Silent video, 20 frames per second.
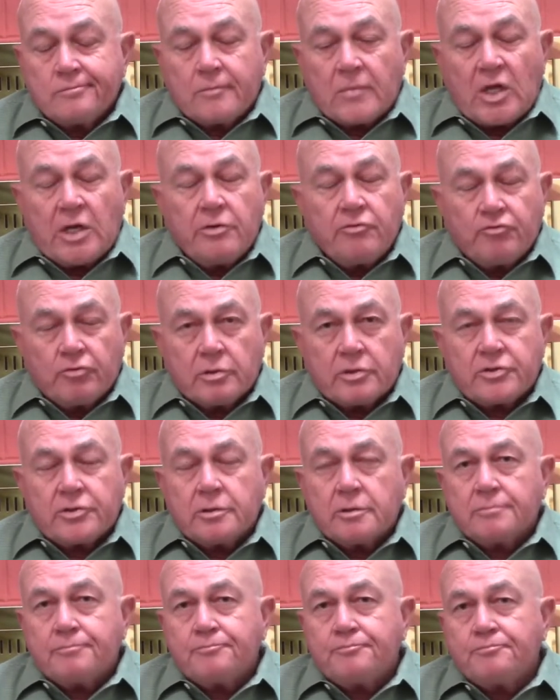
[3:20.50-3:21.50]

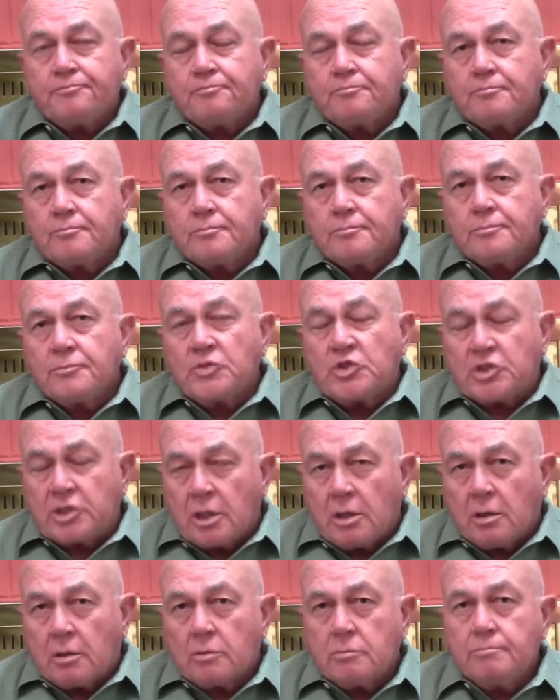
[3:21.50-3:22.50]
Interesting.
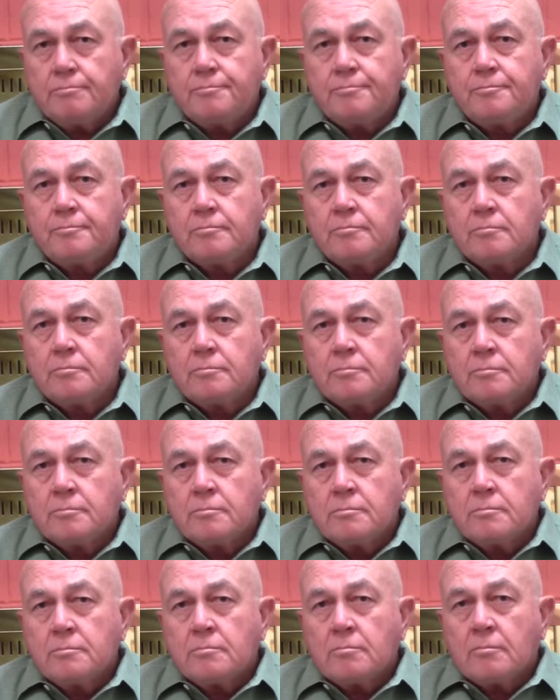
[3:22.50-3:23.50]
So,
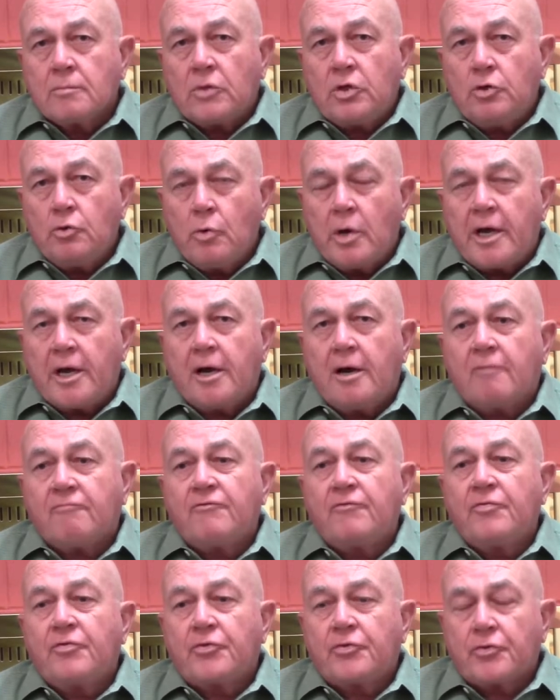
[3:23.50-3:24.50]
you
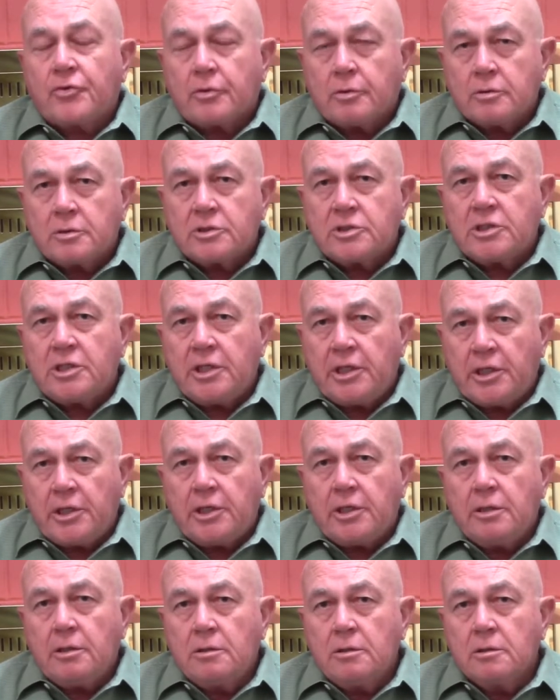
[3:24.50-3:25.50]
have
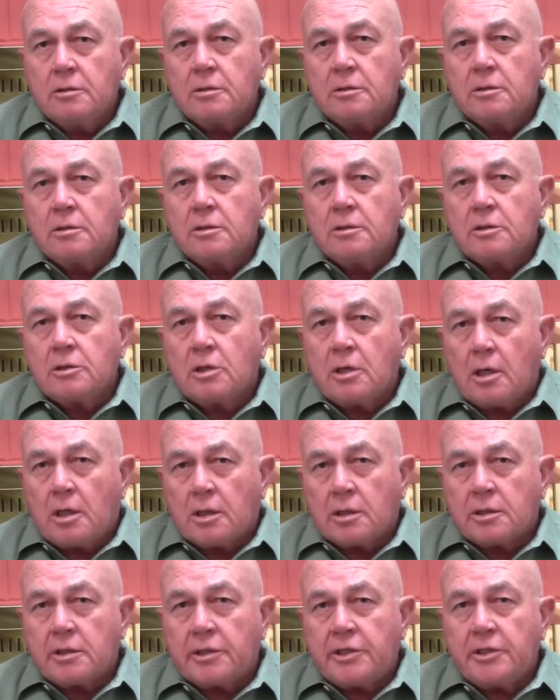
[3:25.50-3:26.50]
13
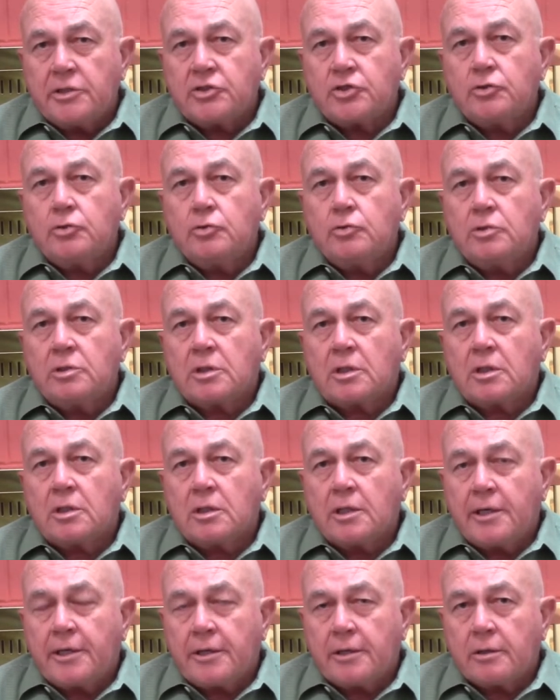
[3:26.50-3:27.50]
colonies who
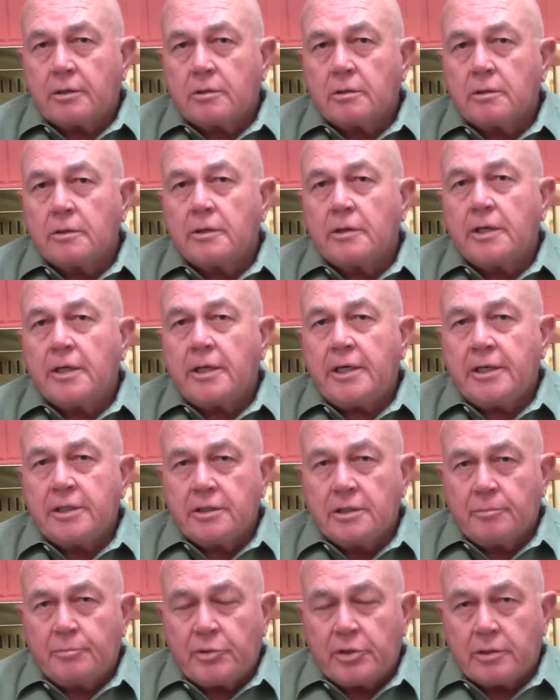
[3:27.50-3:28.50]
declare
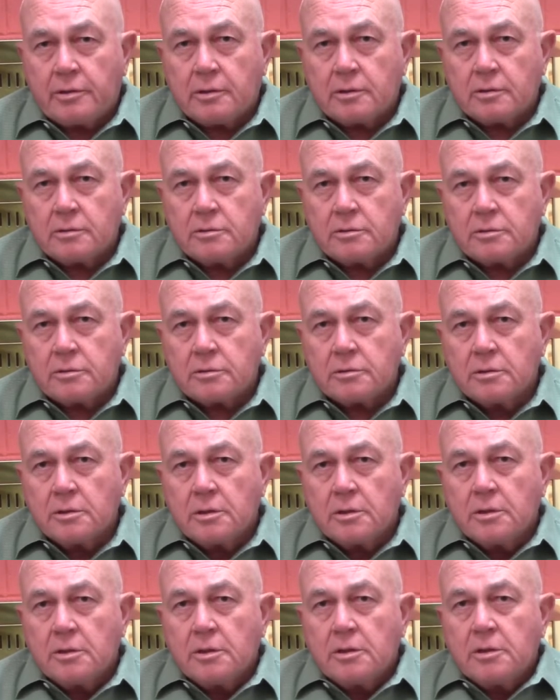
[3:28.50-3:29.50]
independence.
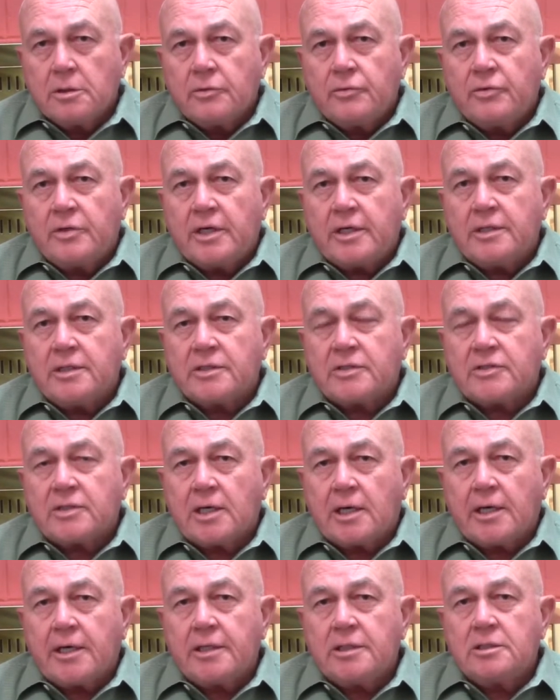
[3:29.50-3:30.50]
They
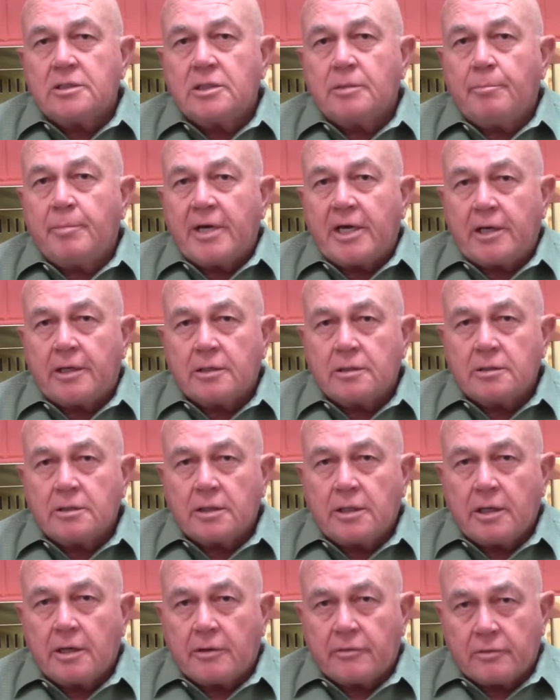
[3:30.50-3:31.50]
decide to band
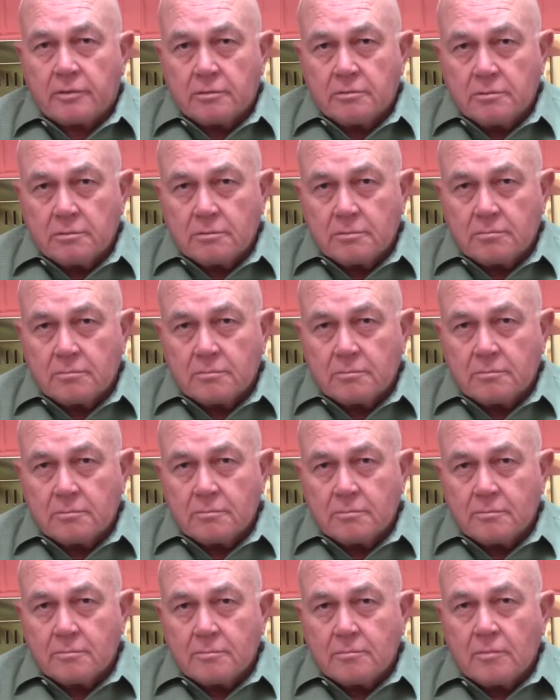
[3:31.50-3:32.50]
together,
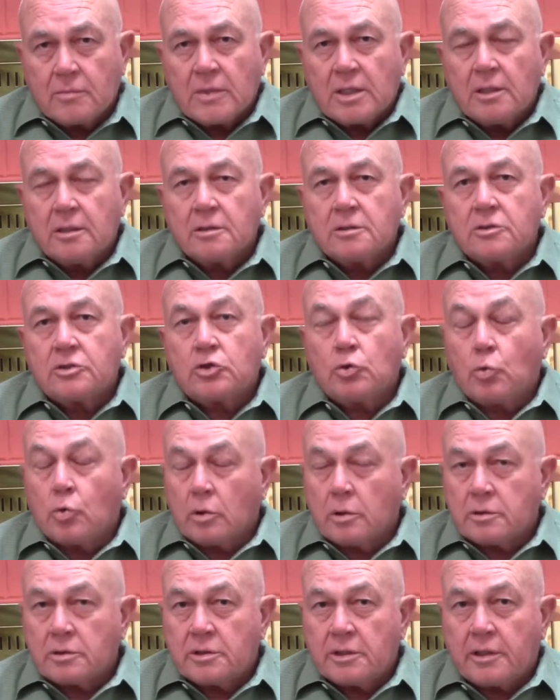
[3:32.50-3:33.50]
to
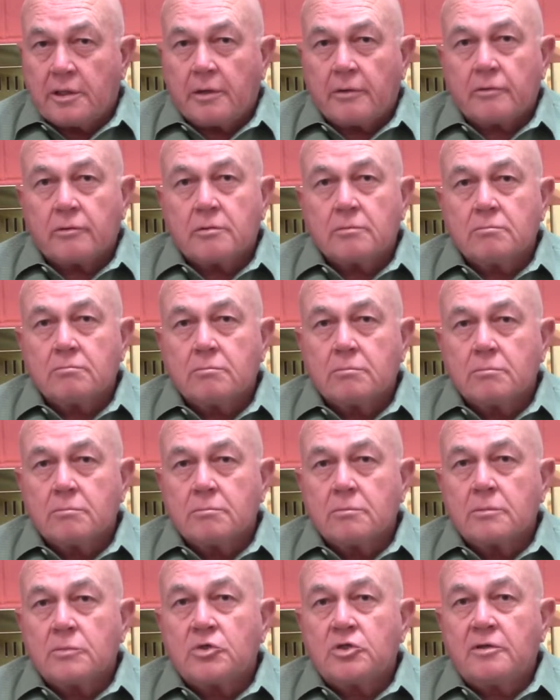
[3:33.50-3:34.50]
work together,
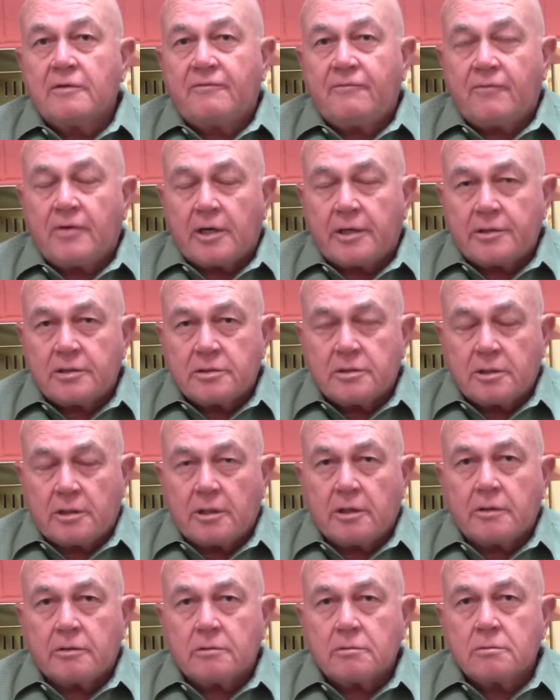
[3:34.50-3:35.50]
to fight
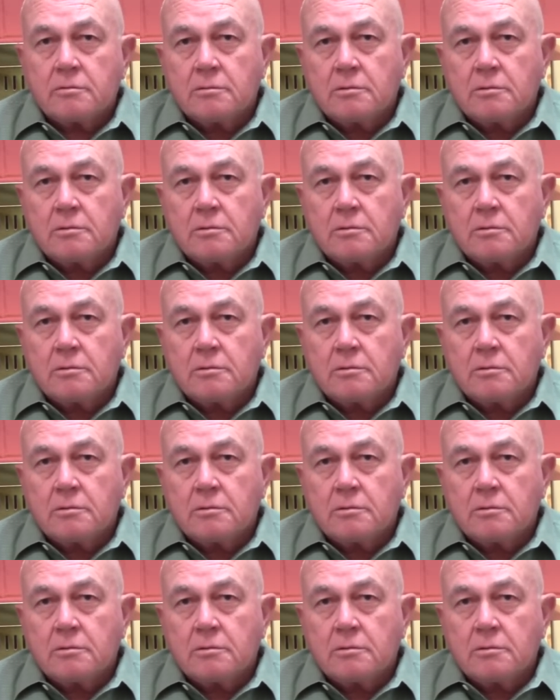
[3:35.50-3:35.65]
together.